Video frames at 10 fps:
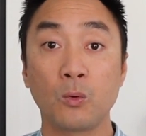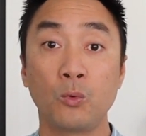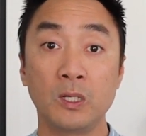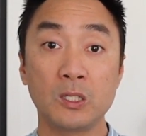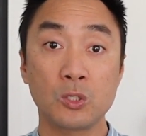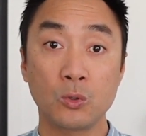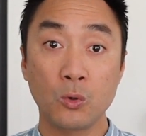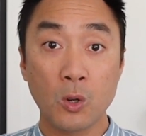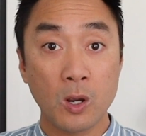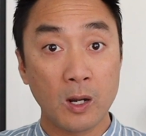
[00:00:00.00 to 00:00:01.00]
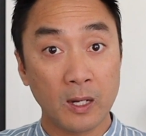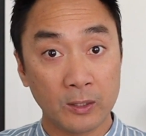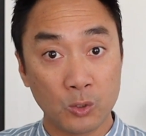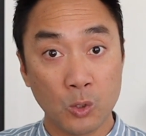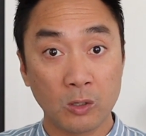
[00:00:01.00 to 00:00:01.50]
we need to
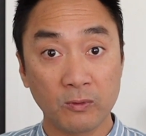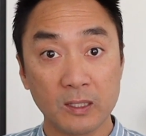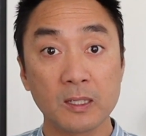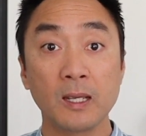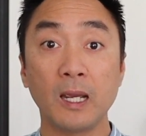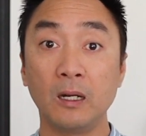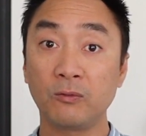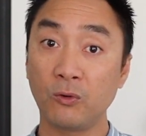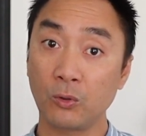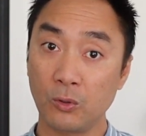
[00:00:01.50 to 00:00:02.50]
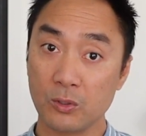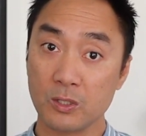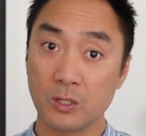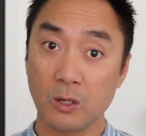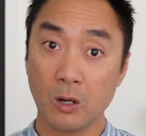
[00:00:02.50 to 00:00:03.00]
let go of it and
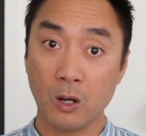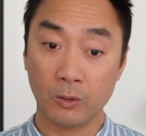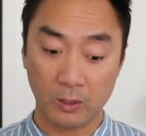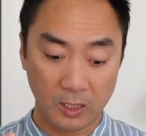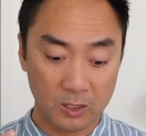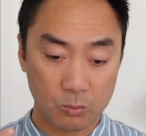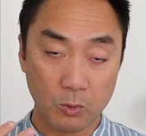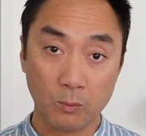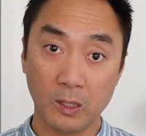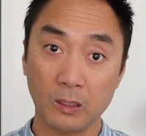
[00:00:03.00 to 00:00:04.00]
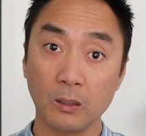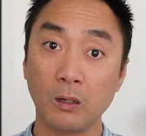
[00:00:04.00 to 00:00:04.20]
focus on each moment,